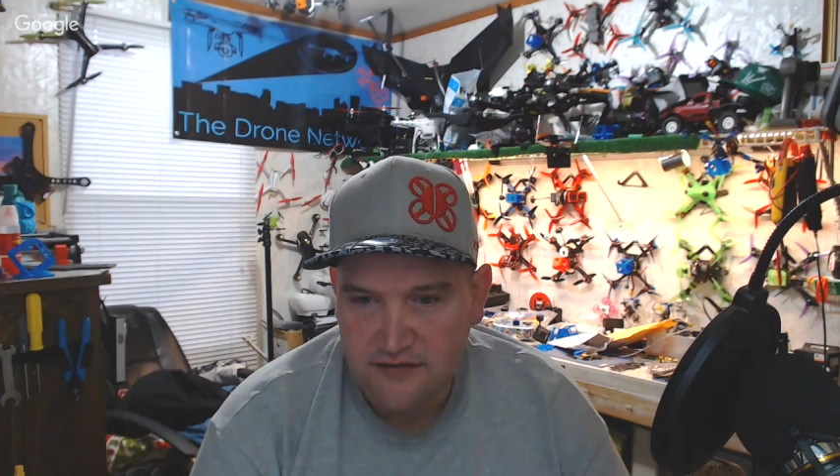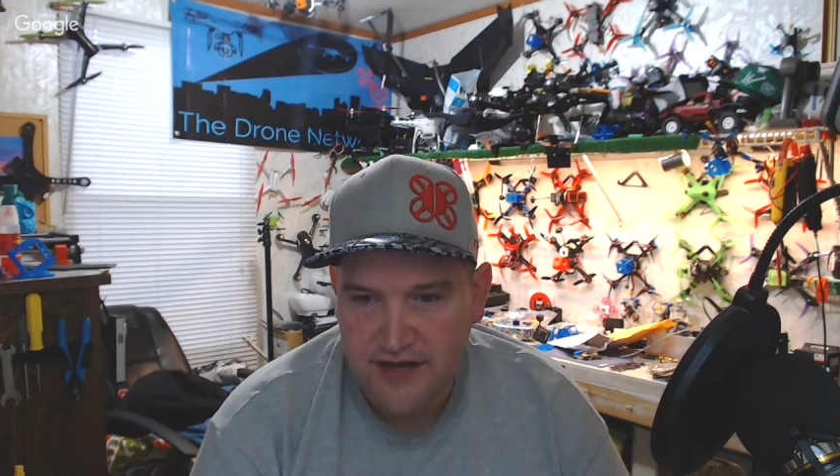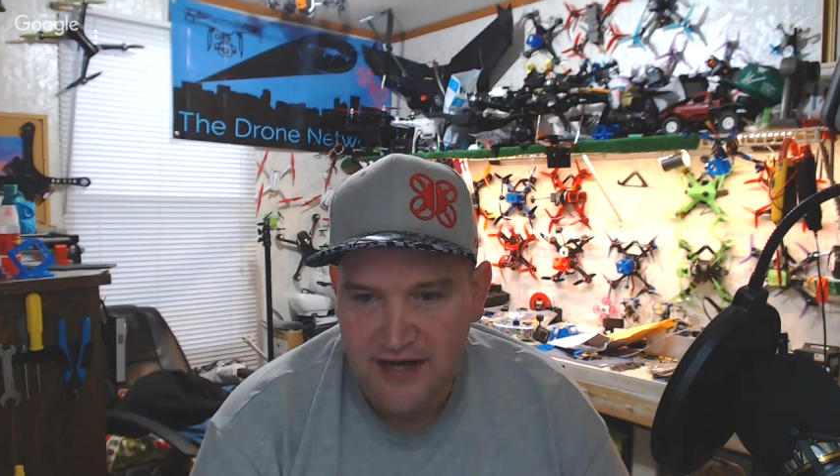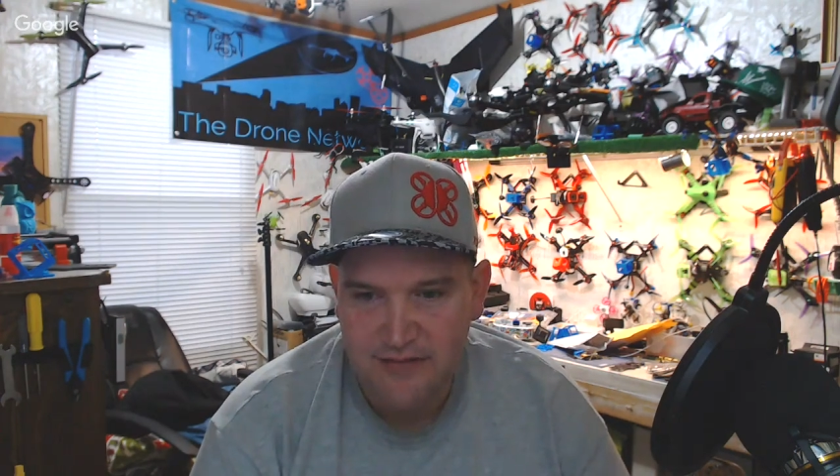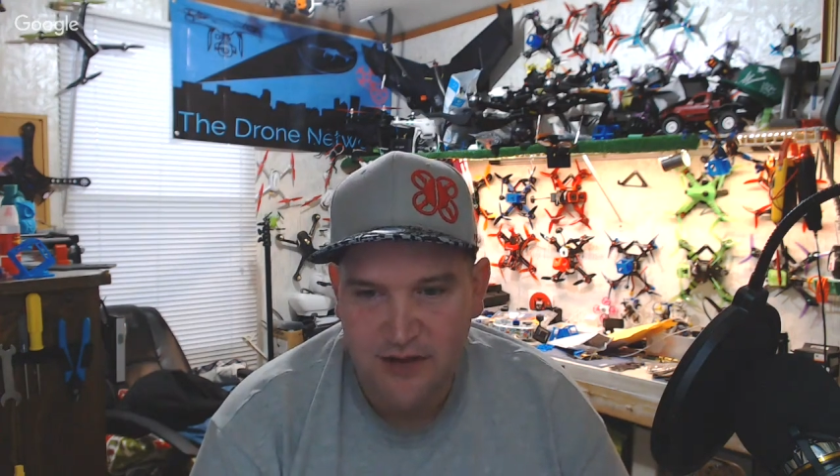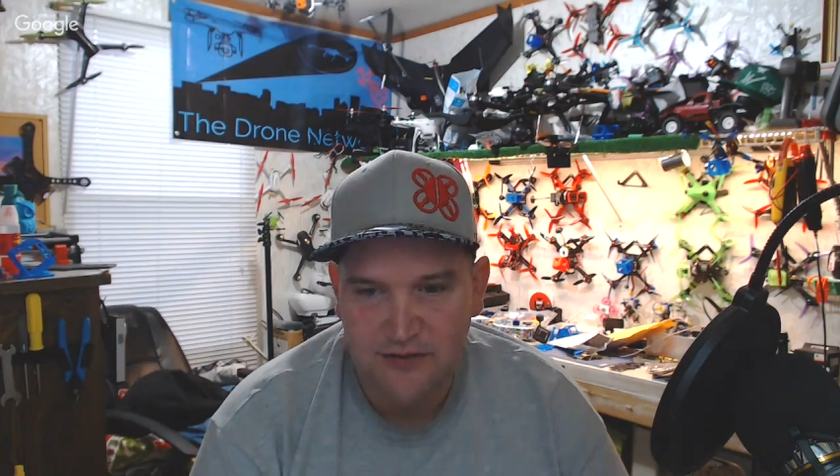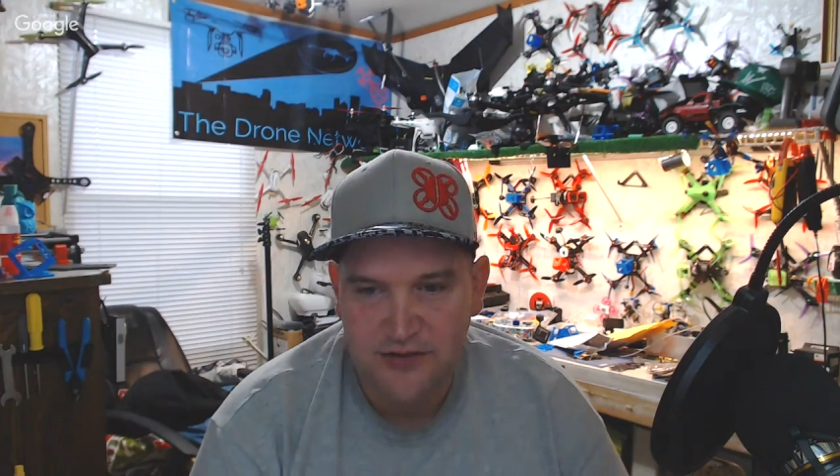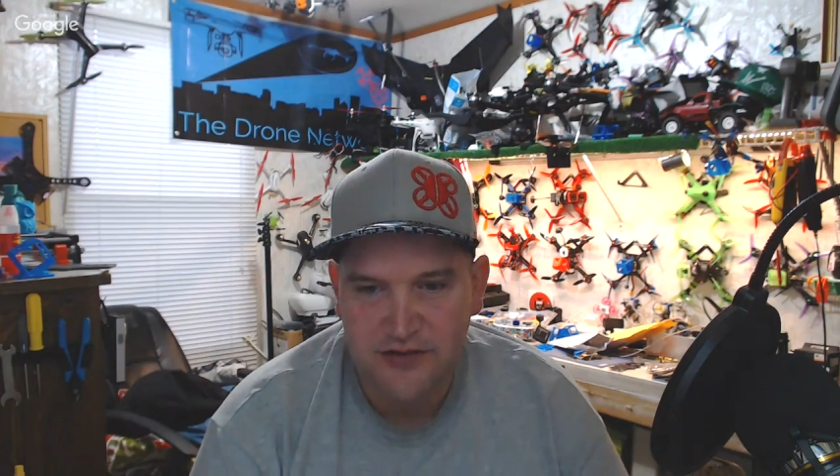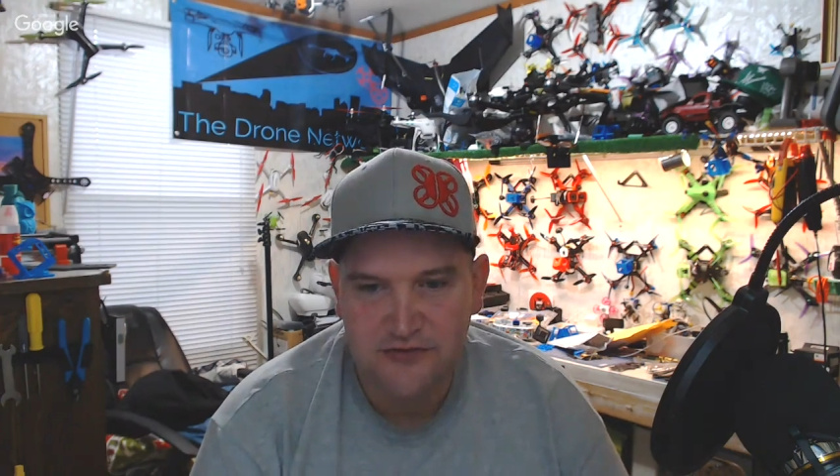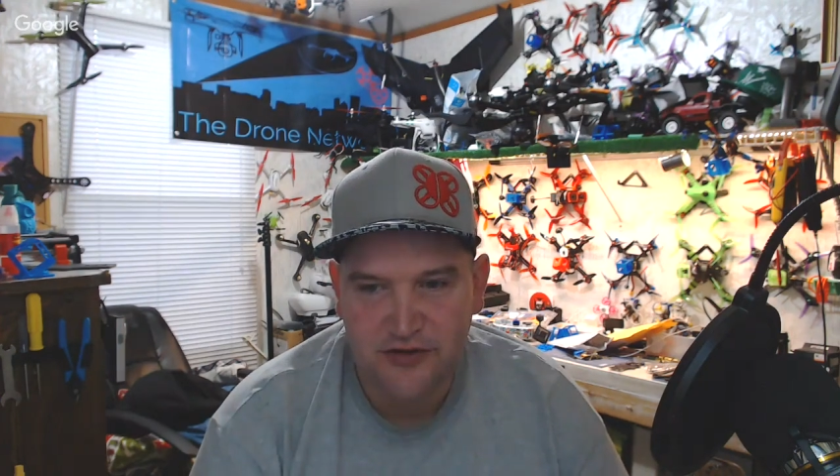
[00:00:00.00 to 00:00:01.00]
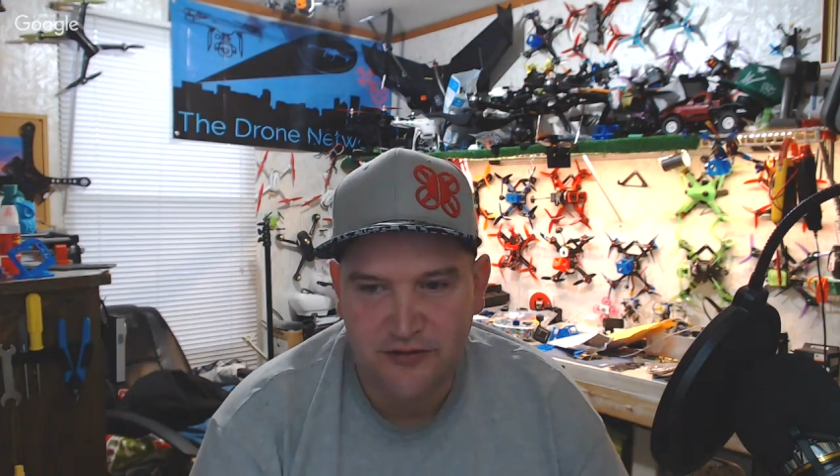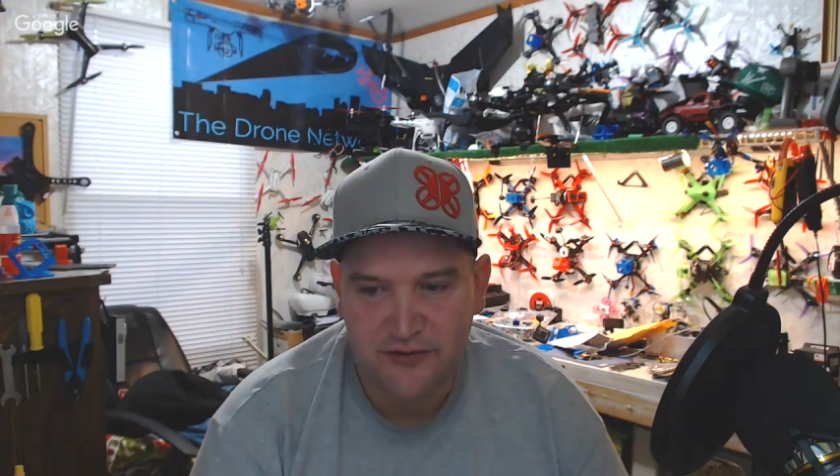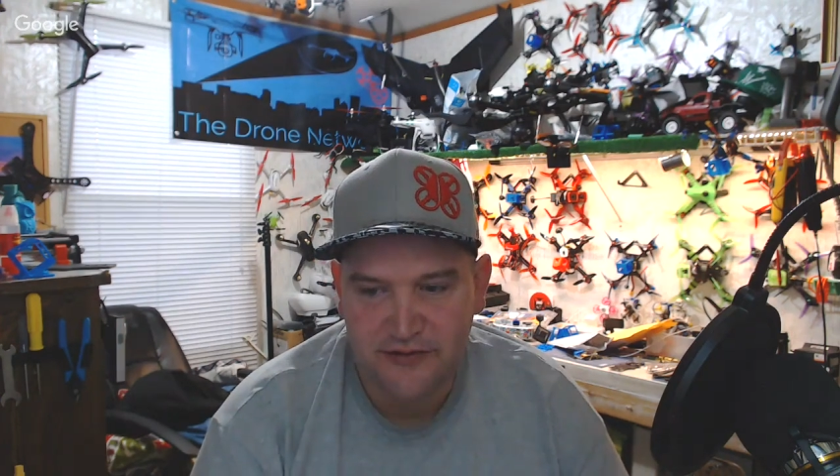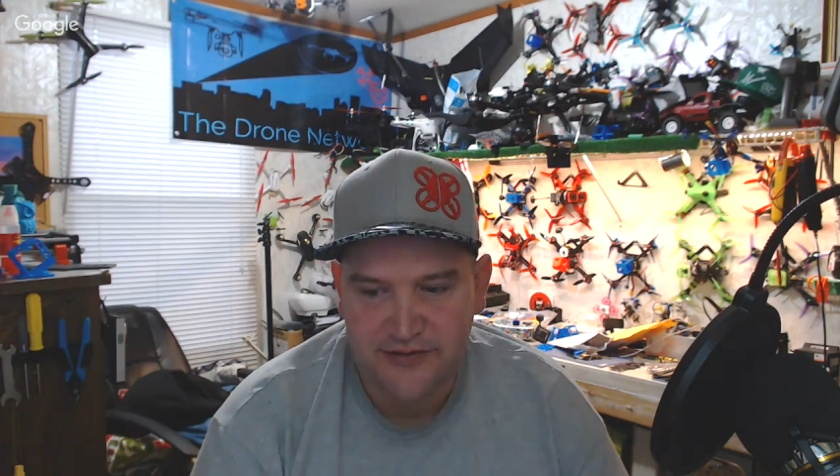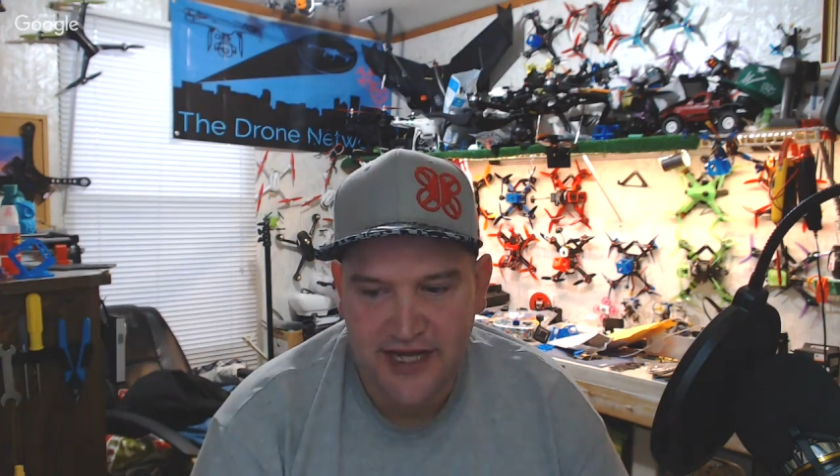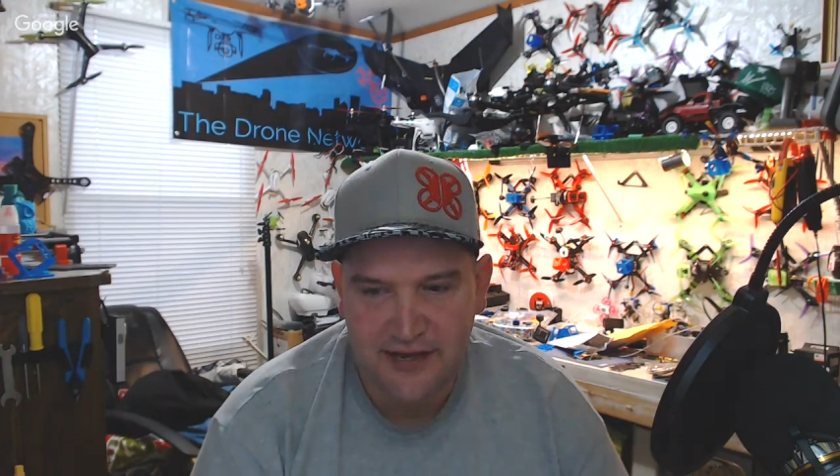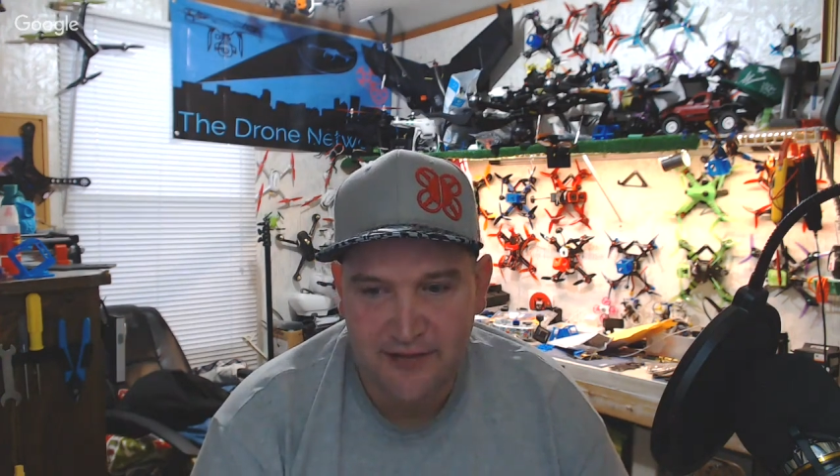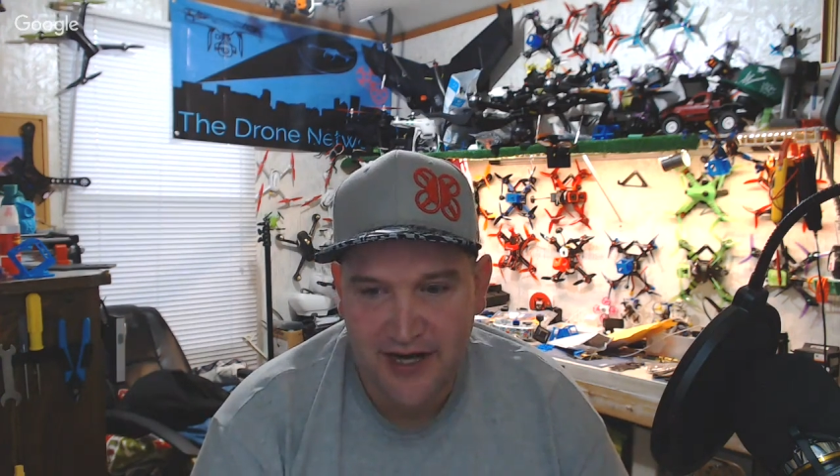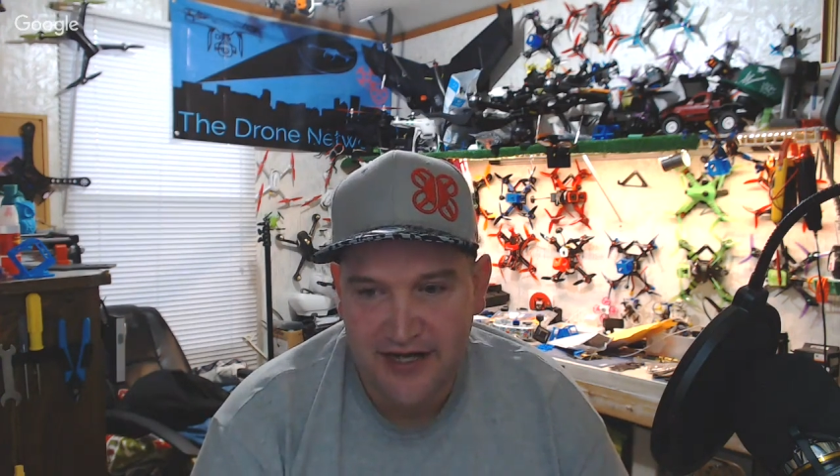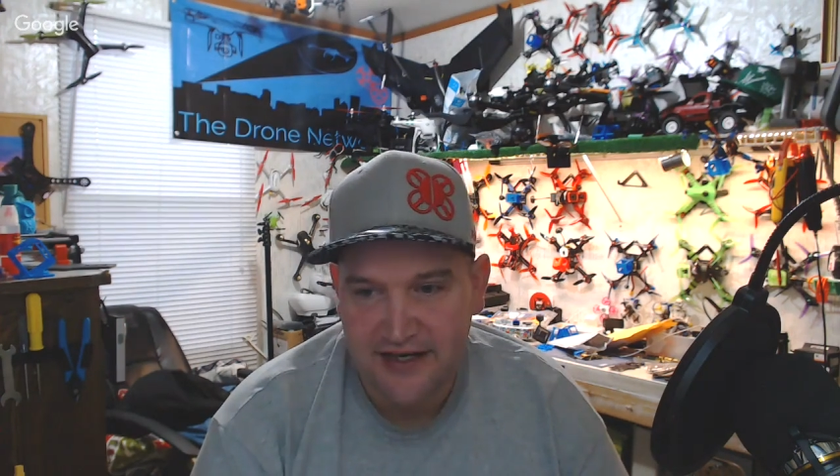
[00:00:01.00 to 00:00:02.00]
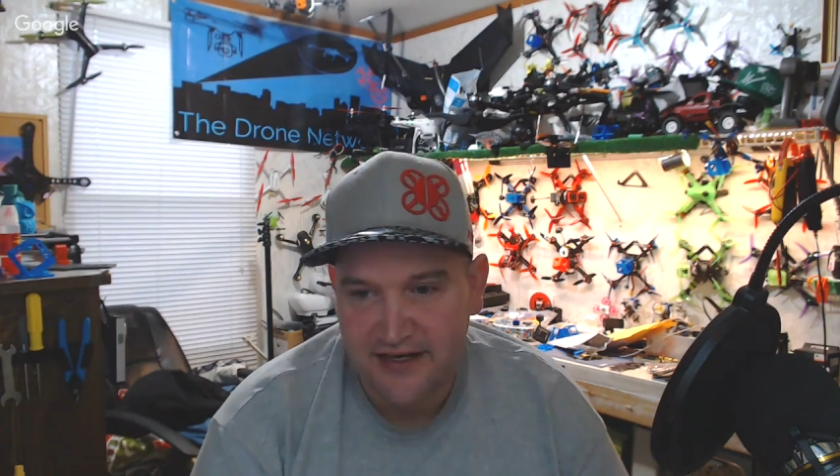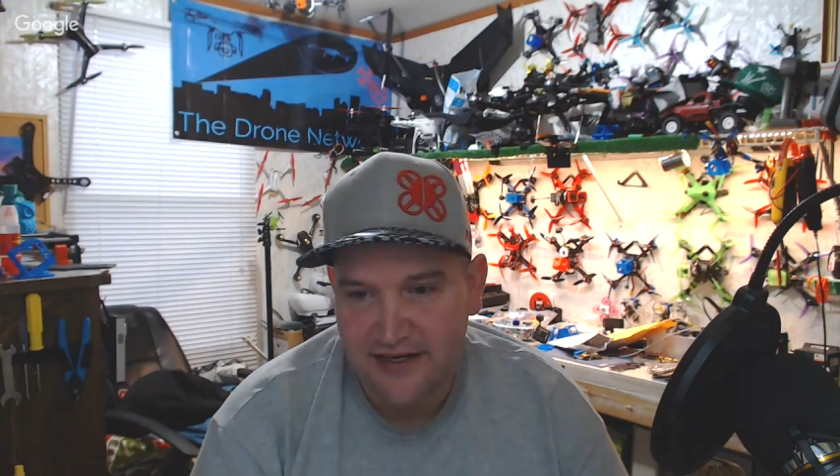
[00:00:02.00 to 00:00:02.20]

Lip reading: Rainbows and unicorns, damn right.